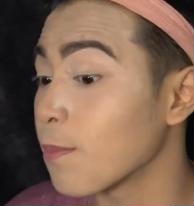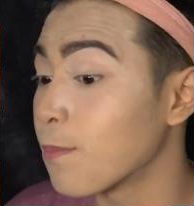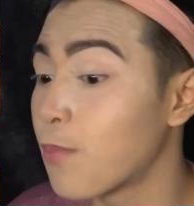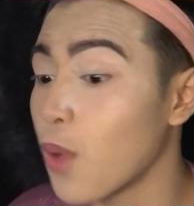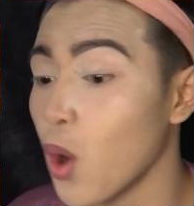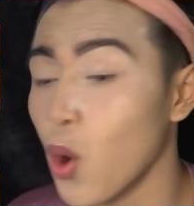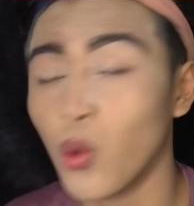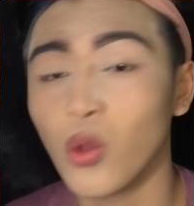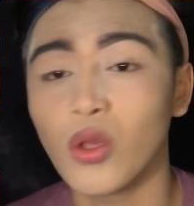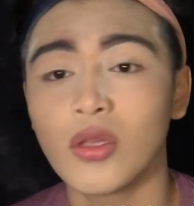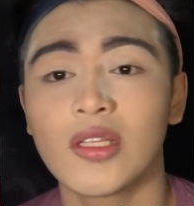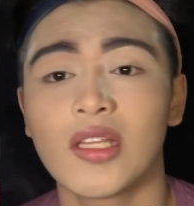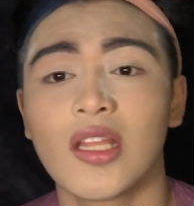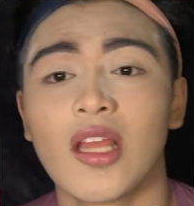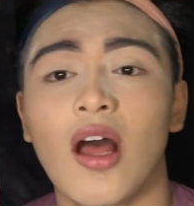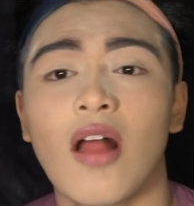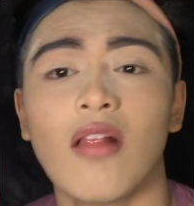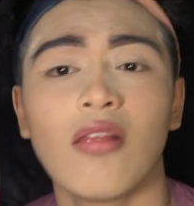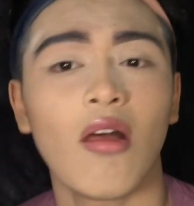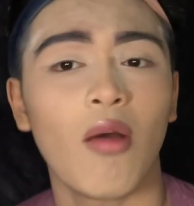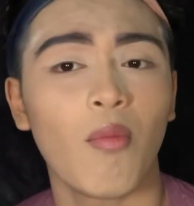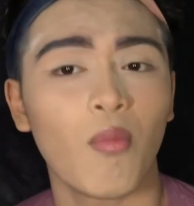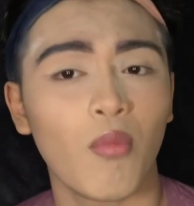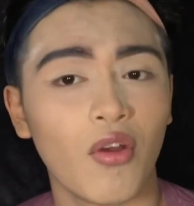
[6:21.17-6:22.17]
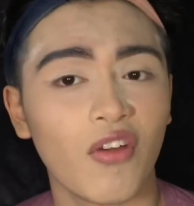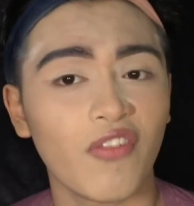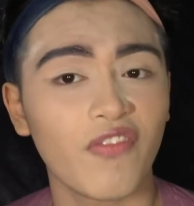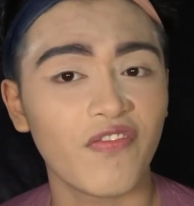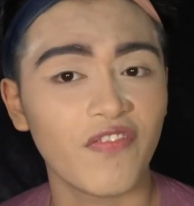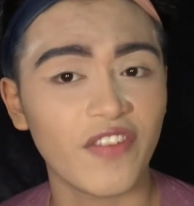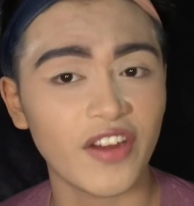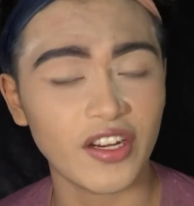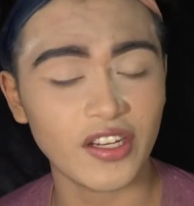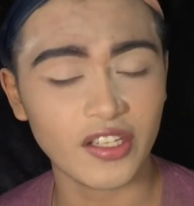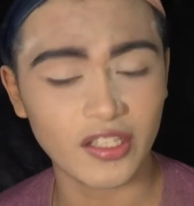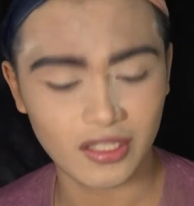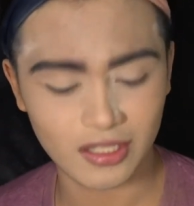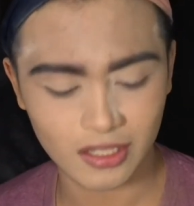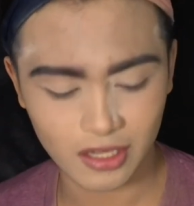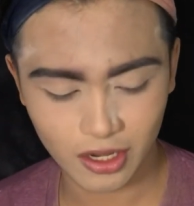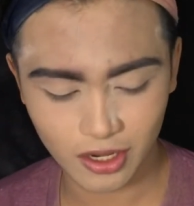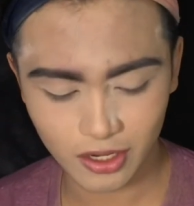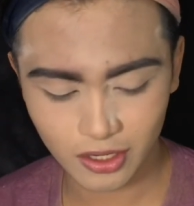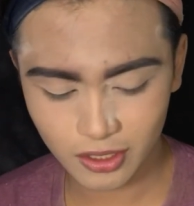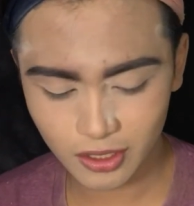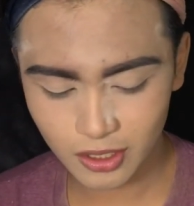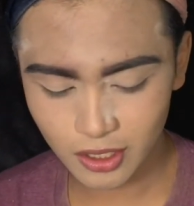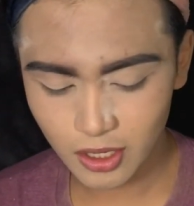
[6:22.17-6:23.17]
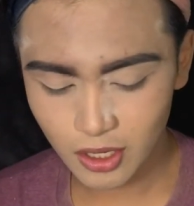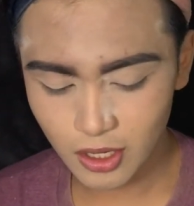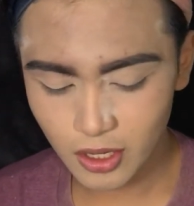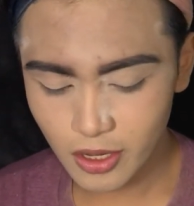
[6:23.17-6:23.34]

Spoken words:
bold, a lot more fiercer.